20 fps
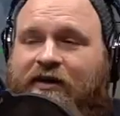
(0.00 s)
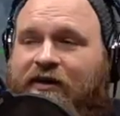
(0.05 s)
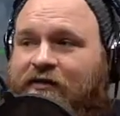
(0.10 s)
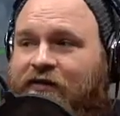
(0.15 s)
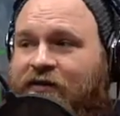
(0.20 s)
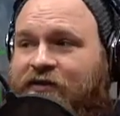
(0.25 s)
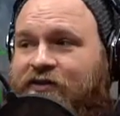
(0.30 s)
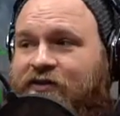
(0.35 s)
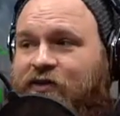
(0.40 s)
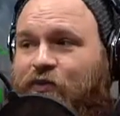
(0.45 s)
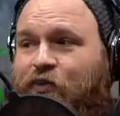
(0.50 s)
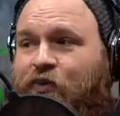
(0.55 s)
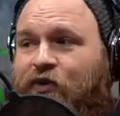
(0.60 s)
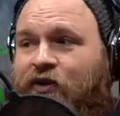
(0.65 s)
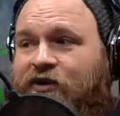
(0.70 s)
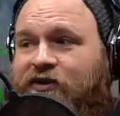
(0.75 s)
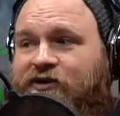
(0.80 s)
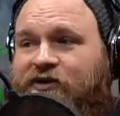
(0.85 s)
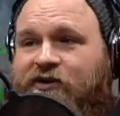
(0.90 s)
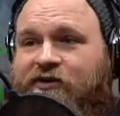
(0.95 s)
This is a
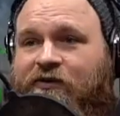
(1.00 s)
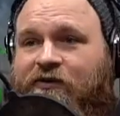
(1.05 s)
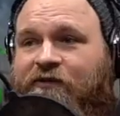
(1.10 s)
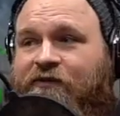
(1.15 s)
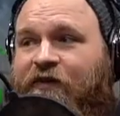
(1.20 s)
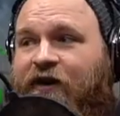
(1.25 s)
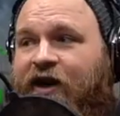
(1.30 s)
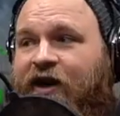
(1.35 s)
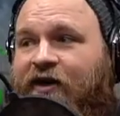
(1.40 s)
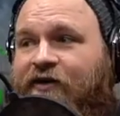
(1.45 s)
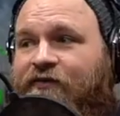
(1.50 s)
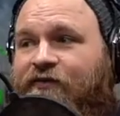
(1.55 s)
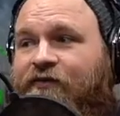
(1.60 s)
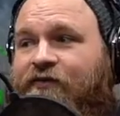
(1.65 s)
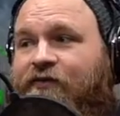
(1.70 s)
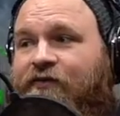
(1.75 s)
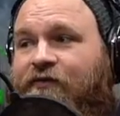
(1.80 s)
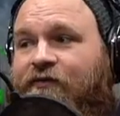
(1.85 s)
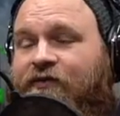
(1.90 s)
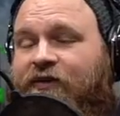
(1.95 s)

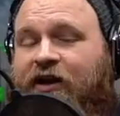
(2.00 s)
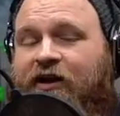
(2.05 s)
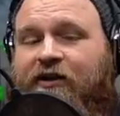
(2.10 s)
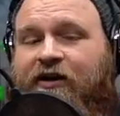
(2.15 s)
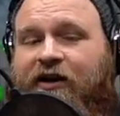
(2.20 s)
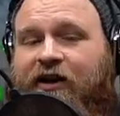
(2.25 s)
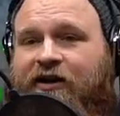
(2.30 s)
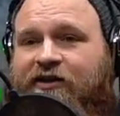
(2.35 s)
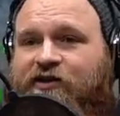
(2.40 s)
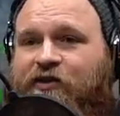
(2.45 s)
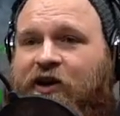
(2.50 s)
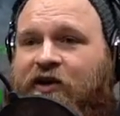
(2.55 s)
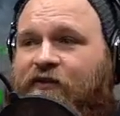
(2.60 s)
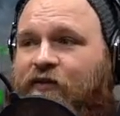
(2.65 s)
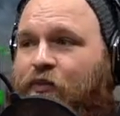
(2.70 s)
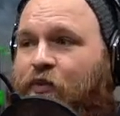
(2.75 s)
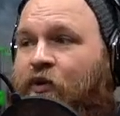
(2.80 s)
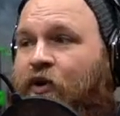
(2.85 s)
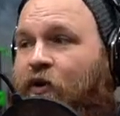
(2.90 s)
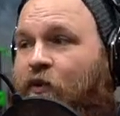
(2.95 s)
0.05 layer height, so I have
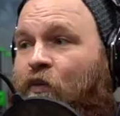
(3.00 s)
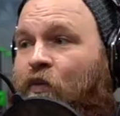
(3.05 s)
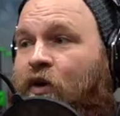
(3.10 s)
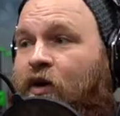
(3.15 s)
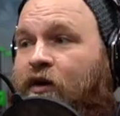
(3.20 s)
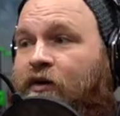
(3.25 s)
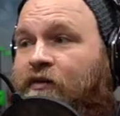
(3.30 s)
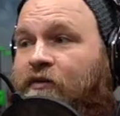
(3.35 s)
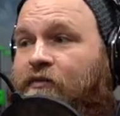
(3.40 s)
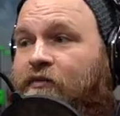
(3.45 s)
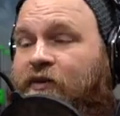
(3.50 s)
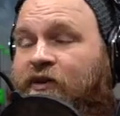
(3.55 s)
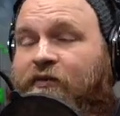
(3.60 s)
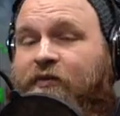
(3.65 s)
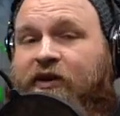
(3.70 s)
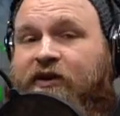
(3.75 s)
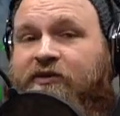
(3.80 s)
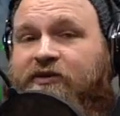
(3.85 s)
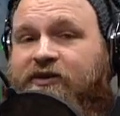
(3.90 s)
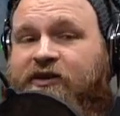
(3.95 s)
a 0.1
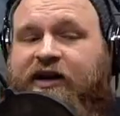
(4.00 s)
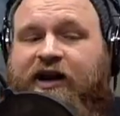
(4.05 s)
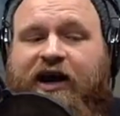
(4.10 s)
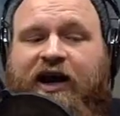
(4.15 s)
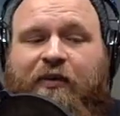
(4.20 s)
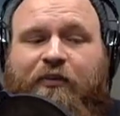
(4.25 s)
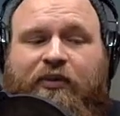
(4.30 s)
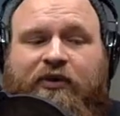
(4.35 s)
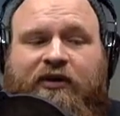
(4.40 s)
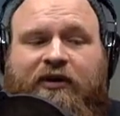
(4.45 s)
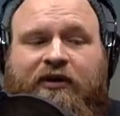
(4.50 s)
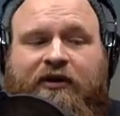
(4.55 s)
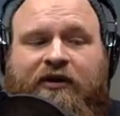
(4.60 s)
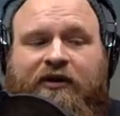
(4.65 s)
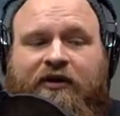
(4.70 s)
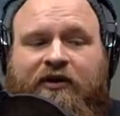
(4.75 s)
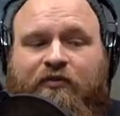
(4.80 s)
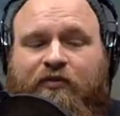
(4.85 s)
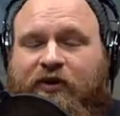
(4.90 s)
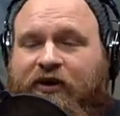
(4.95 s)
millimeter Z-hop.
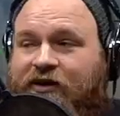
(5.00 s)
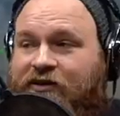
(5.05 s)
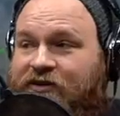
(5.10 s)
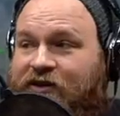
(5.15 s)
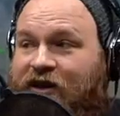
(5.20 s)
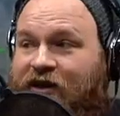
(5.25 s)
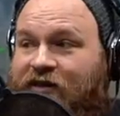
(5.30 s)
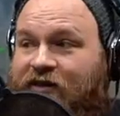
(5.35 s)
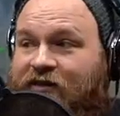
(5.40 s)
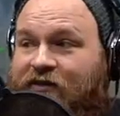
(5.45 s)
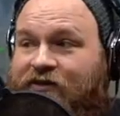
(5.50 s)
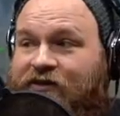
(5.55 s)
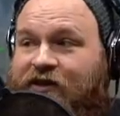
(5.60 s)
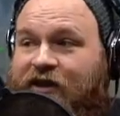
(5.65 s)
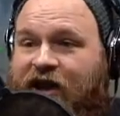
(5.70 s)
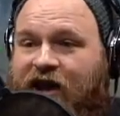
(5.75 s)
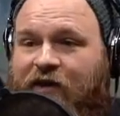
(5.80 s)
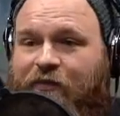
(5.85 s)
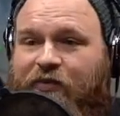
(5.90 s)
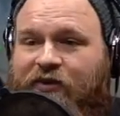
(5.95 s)
Because again, the
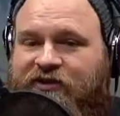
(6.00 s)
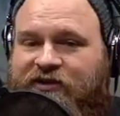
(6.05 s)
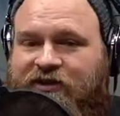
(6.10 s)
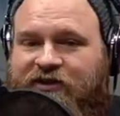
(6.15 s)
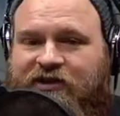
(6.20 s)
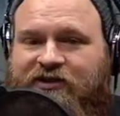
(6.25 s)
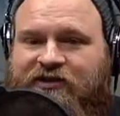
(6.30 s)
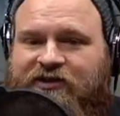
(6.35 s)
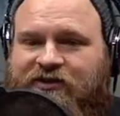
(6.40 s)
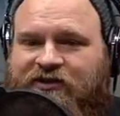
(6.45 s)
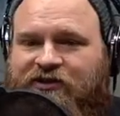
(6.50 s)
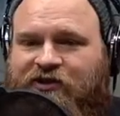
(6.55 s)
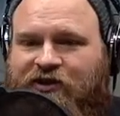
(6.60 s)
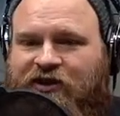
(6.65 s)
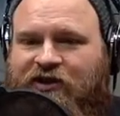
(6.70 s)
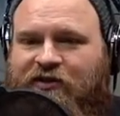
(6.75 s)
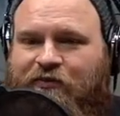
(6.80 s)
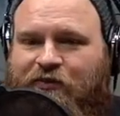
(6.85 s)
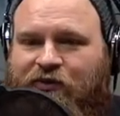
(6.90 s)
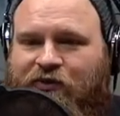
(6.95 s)
Z-hop is a distance you
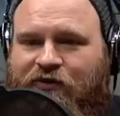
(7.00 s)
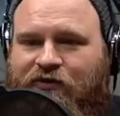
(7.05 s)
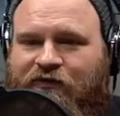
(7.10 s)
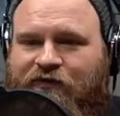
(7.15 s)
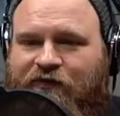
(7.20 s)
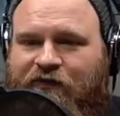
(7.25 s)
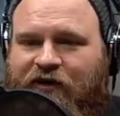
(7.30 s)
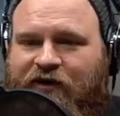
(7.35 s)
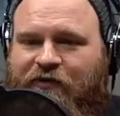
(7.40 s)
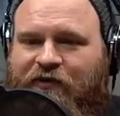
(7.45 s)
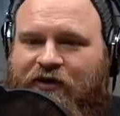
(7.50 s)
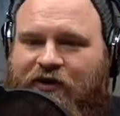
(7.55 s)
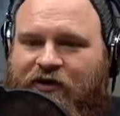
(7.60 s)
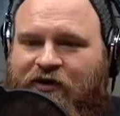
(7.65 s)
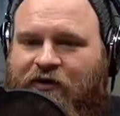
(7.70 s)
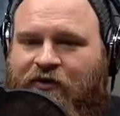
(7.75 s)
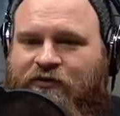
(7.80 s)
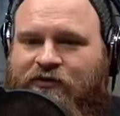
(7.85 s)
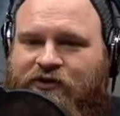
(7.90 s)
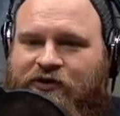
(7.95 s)
need to move, and when you
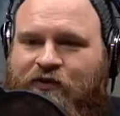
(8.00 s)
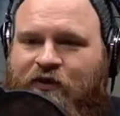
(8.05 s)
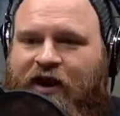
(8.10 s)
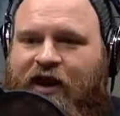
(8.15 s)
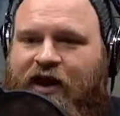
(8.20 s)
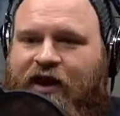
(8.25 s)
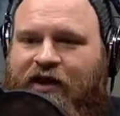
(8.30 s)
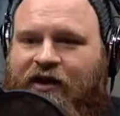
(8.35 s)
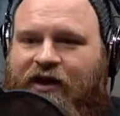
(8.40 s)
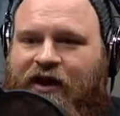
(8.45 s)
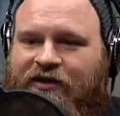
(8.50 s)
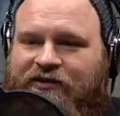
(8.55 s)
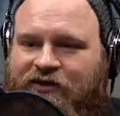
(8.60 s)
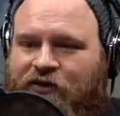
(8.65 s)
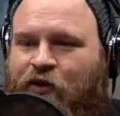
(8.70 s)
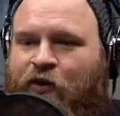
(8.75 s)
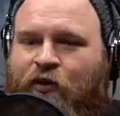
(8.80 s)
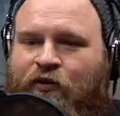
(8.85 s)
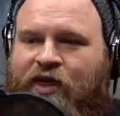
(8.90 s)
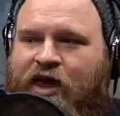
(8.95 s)
go too high, it has
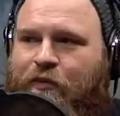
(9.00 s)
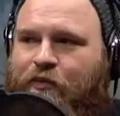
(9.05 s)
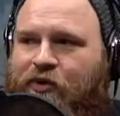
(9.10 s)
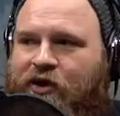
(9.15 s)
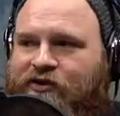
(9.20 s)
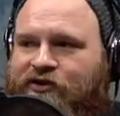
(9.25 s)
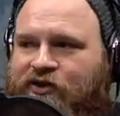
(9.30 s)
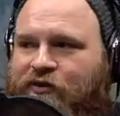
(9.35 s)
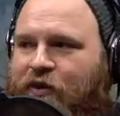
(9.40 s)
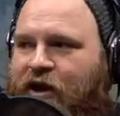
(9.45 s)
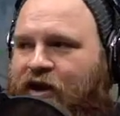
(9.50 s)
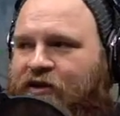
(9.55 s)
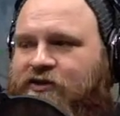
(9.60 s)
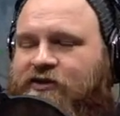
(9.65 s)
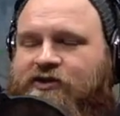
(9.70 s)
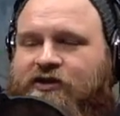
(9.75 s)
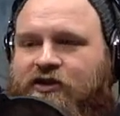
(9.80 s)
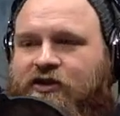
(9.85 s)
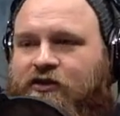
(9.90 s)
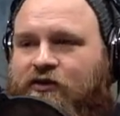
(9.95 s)
to hold that pressure back, so
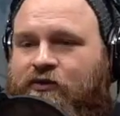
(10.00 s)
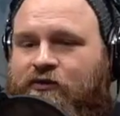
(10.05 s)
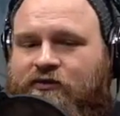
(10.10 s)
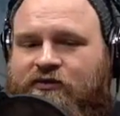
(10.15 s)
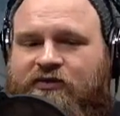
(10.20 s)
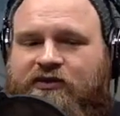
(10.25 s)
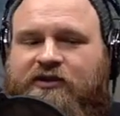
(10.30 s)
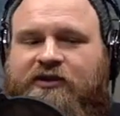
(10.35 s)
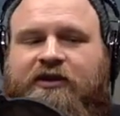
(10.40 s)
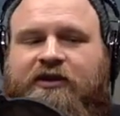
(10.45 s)
it's going to ooze.